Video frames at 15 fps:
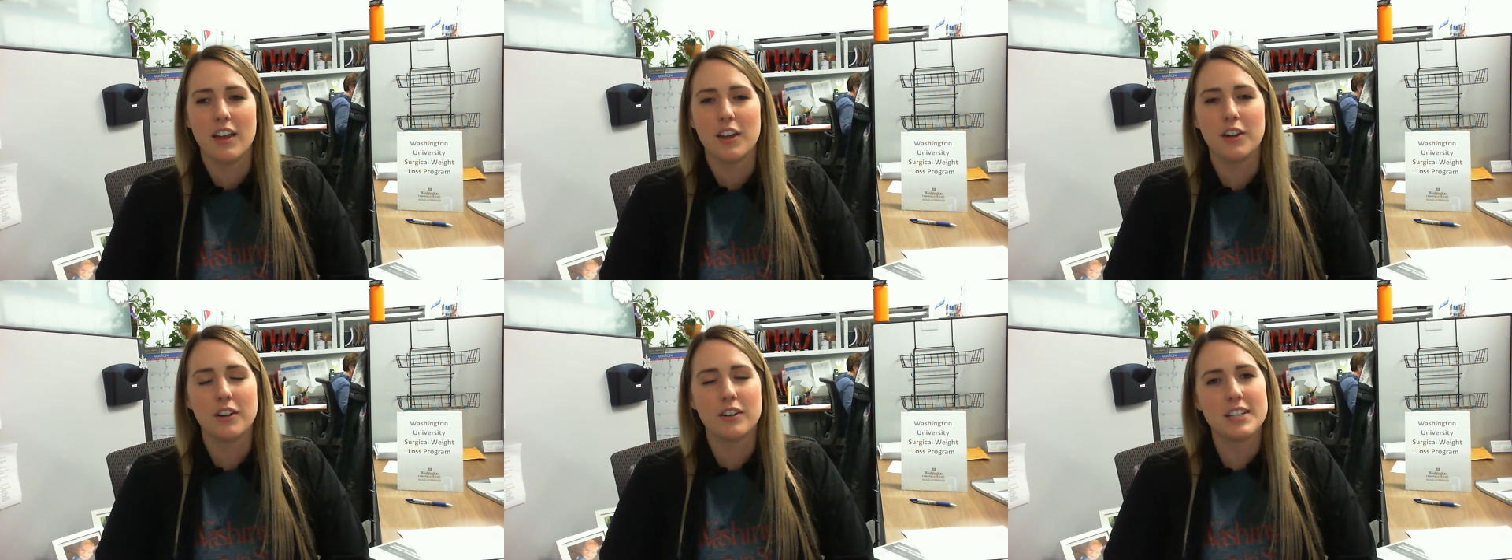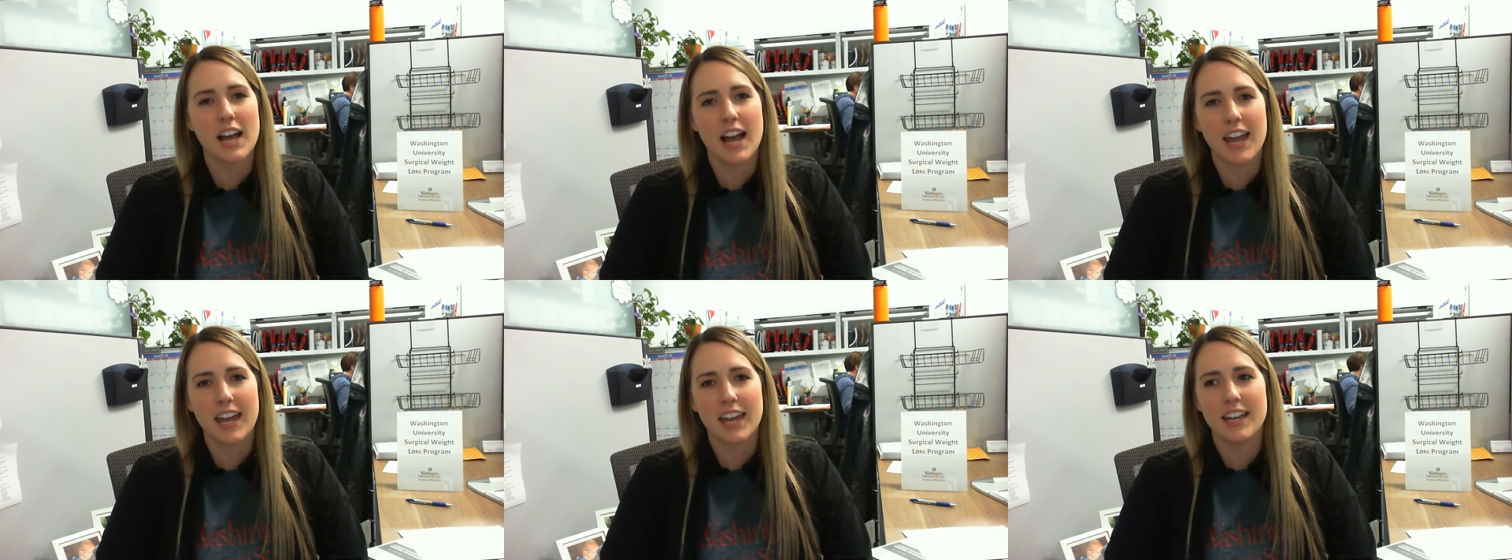your
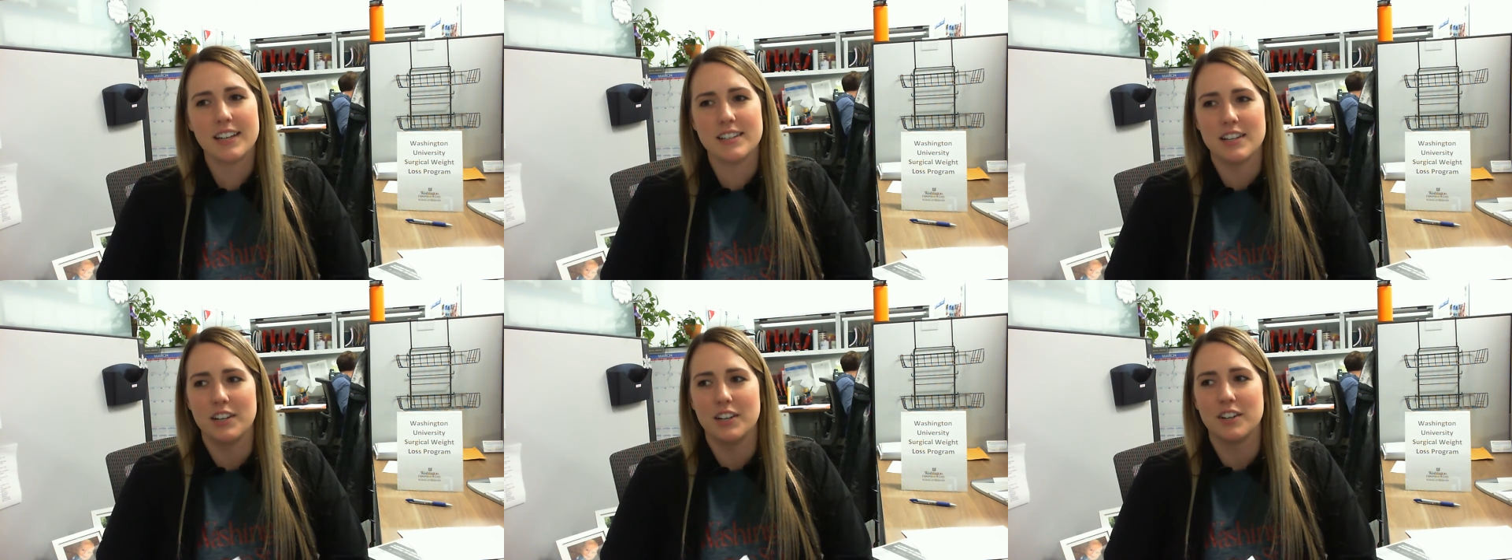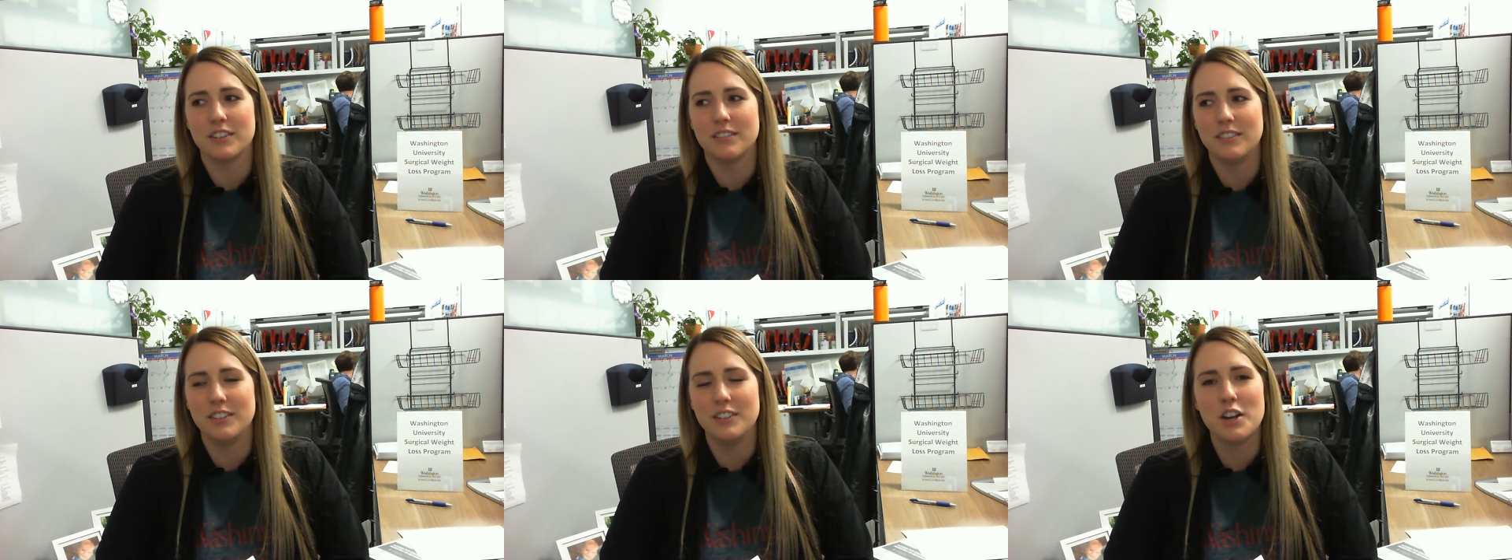diet and you
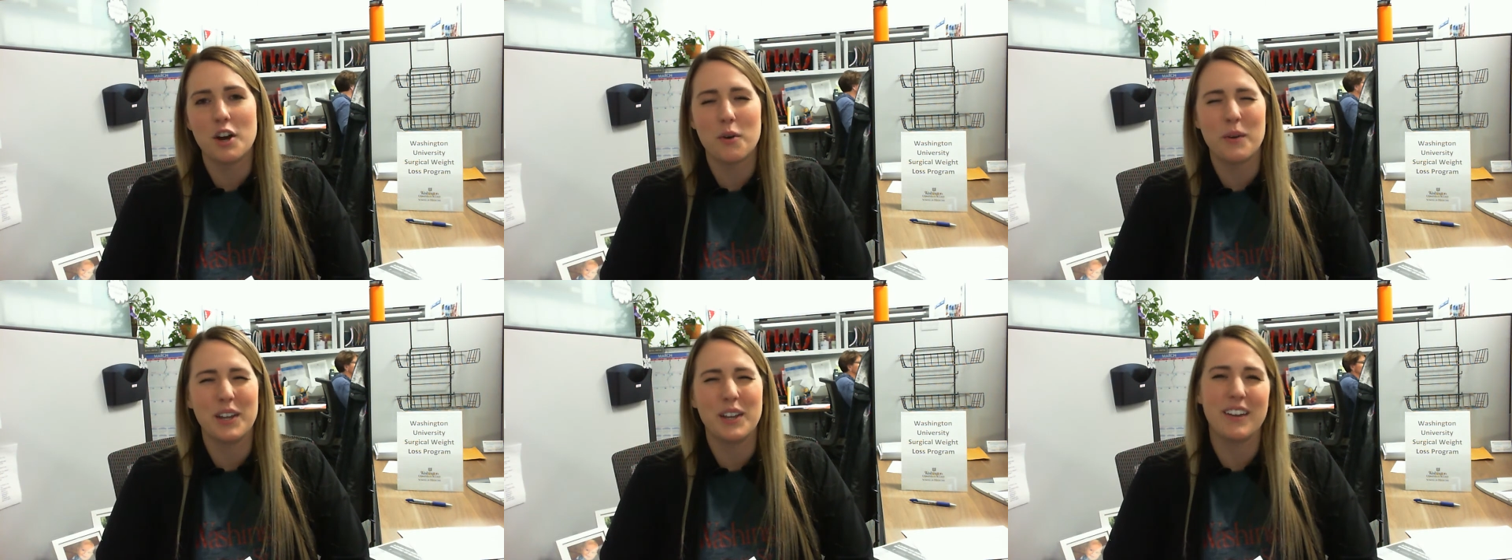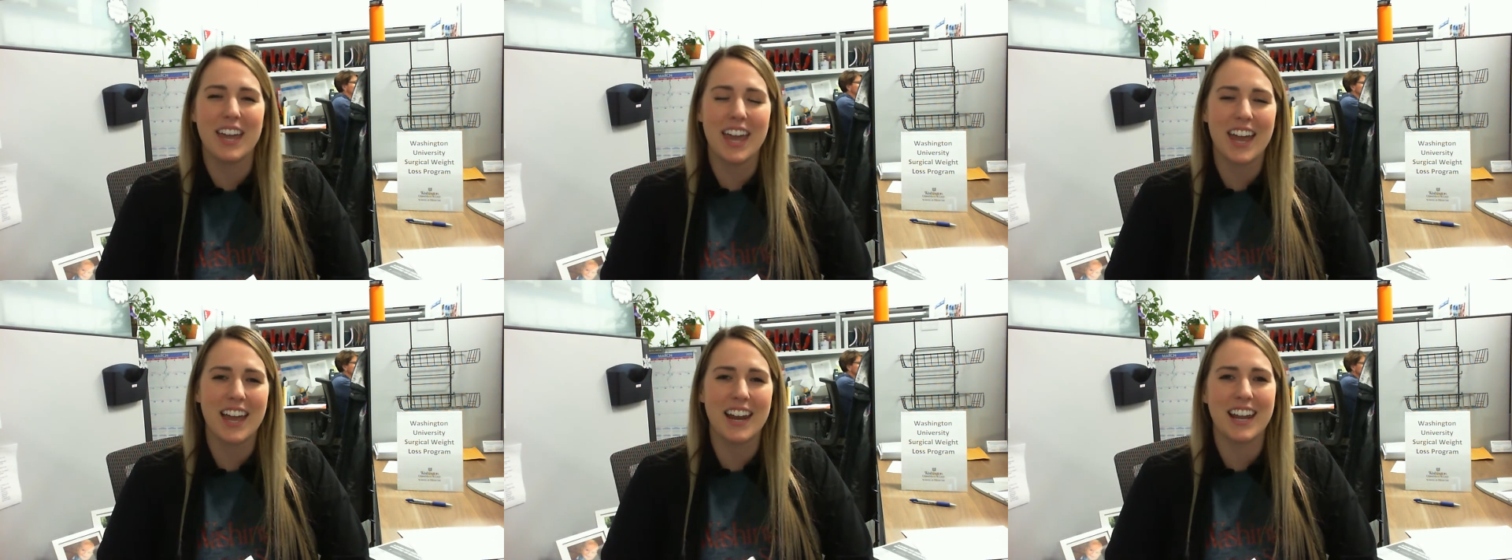know what you
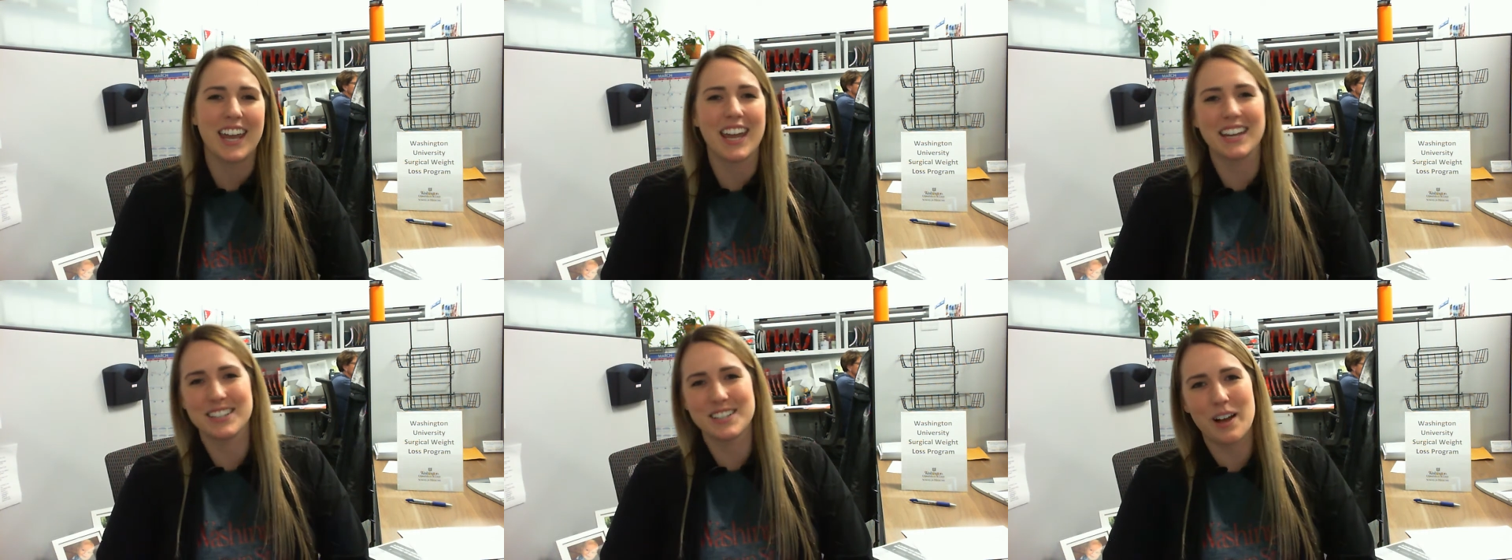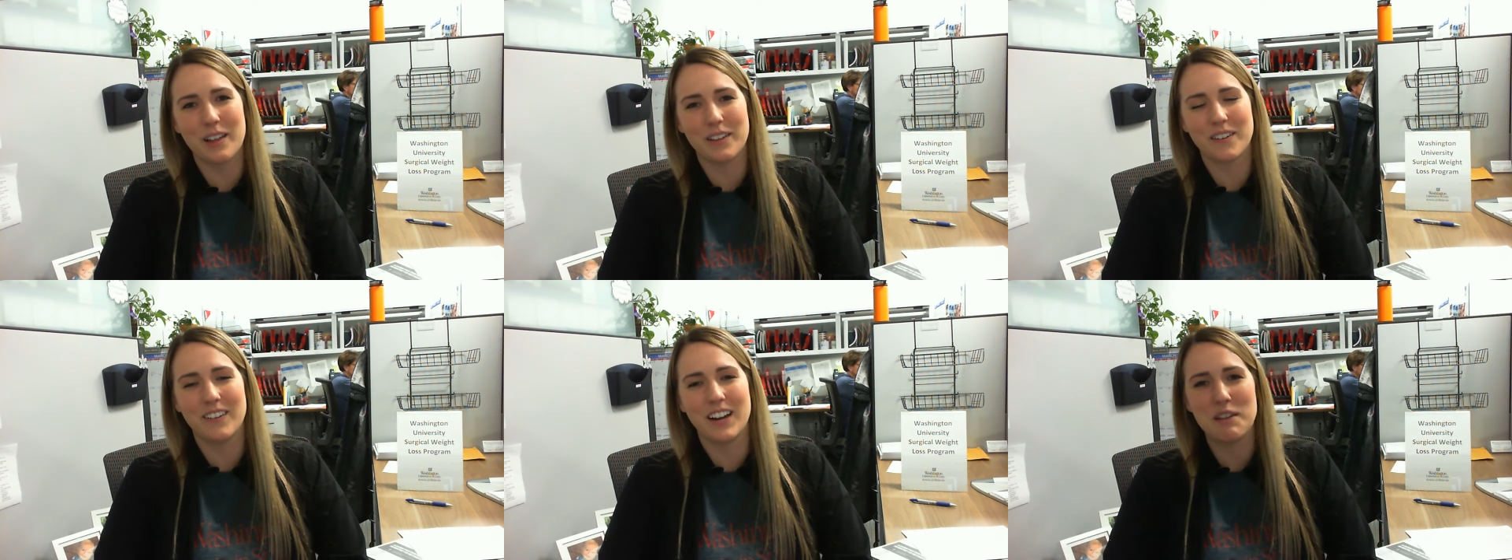can and can't
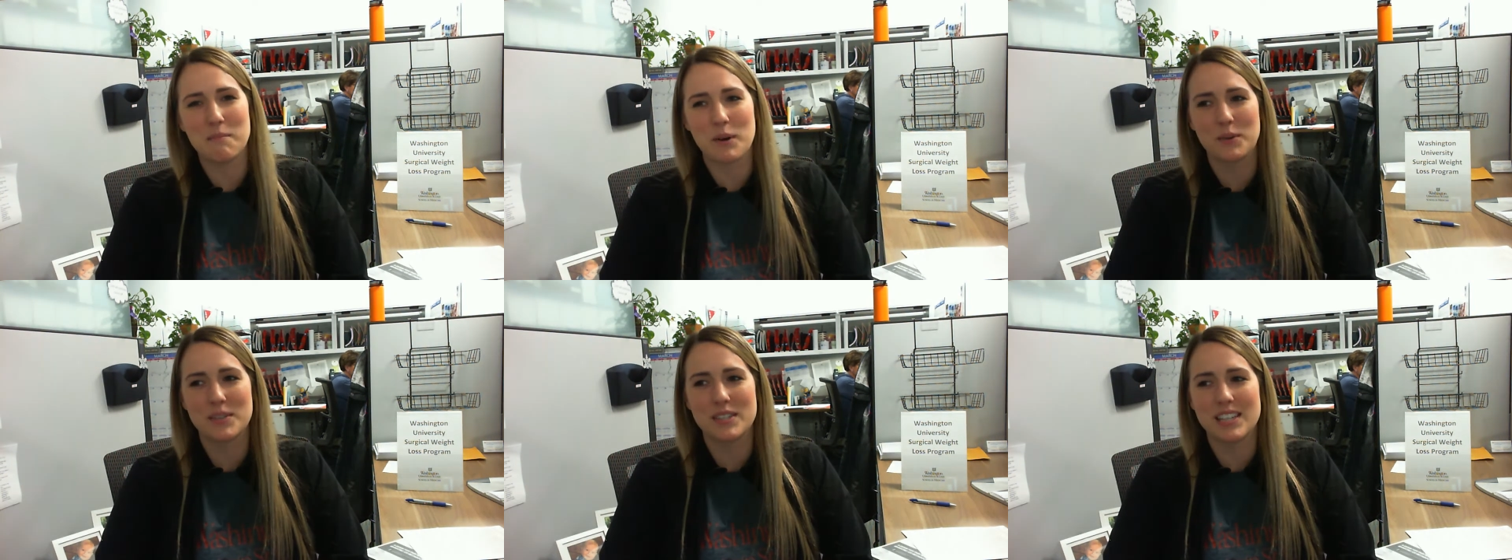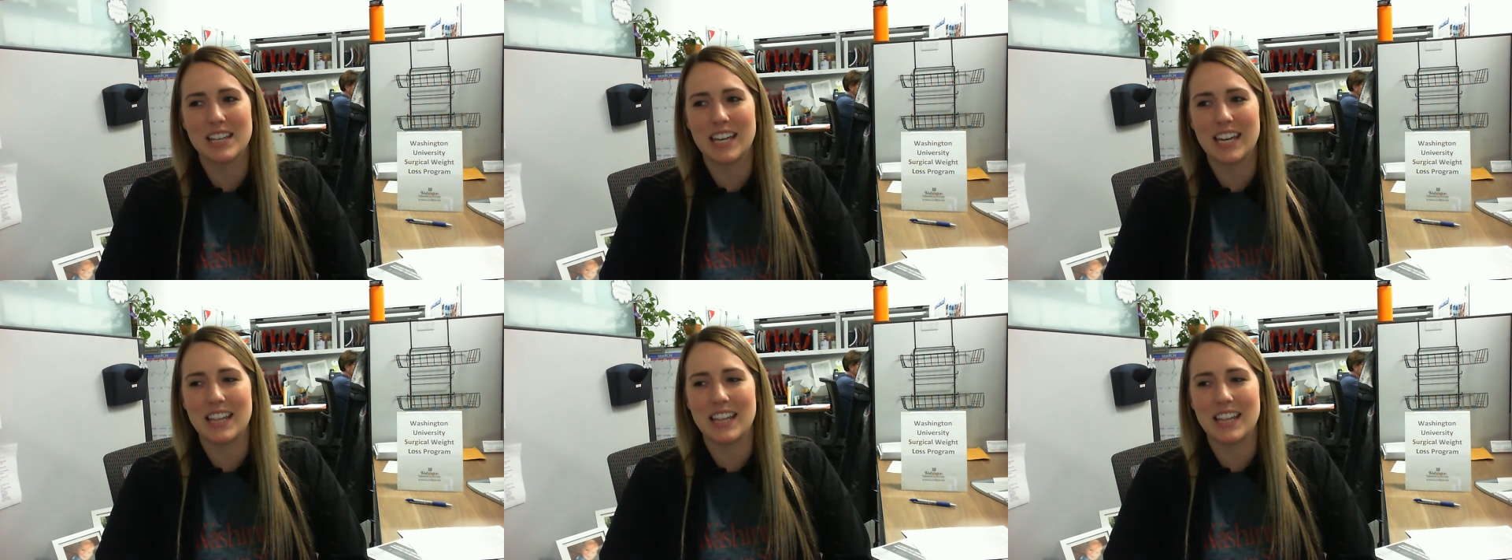tolerate mostly.